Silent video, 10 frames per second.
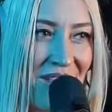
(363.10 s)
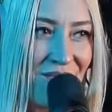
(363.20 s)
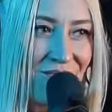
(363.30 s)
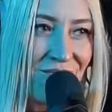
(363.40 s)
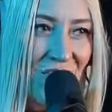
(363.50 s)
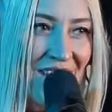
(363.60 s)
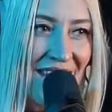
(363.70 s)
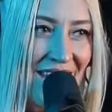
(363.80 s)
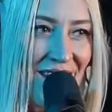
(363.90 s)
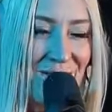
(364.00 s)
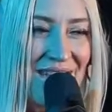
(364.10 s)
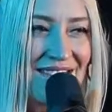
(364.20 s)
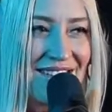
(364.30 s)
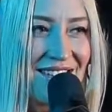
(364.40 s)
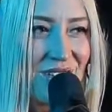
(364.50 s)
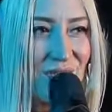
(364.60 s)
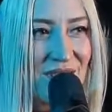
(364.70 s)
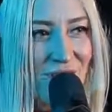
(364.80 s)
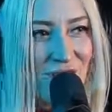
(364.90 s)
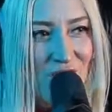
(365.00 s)
my friend Aaron Mason,
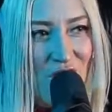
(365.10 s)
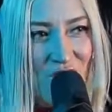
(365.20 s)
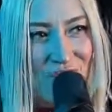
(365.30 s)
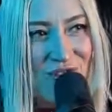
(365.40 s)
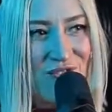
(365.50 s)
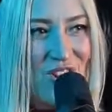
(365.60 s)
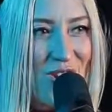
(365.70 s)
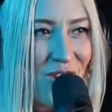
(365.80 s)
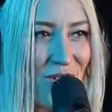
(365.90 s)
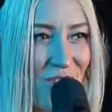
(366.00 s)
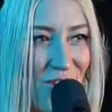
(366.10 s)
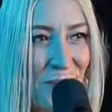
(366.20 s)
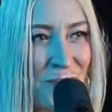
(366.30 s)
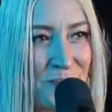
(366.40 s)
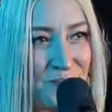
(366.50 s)
who's a photographer and videographer.